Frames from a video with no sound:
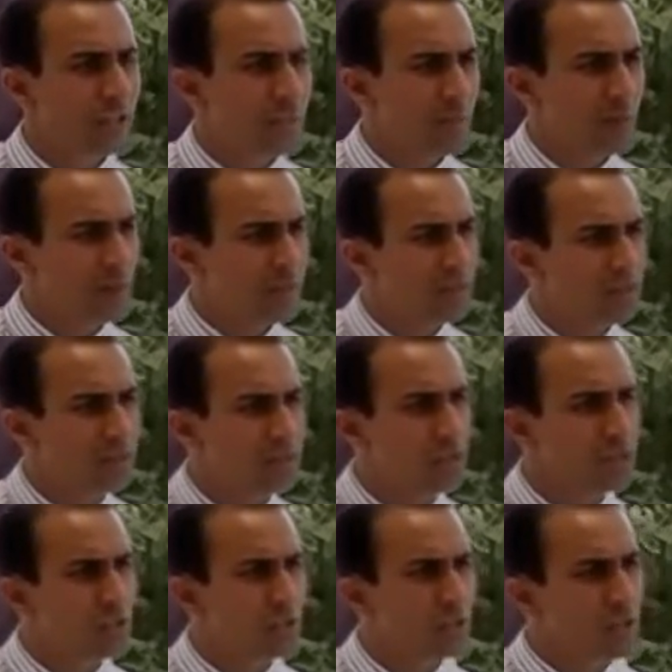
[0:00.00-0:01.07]
My
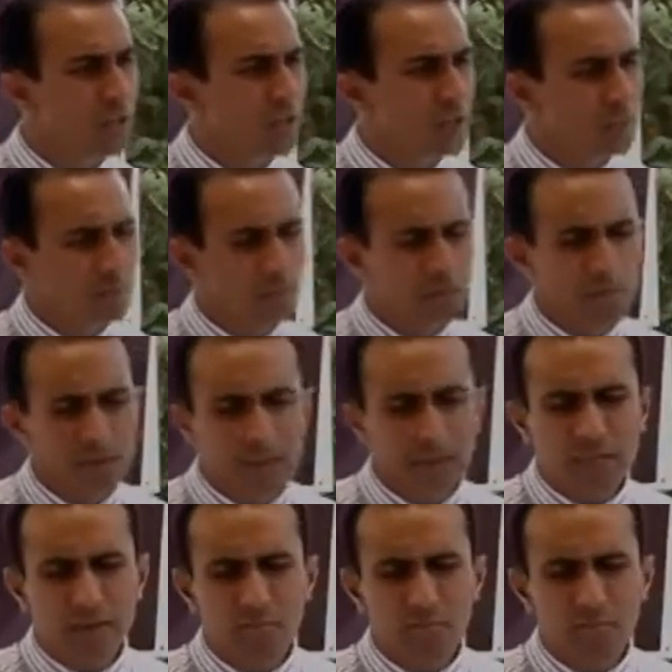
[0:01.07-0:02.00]
friends, many,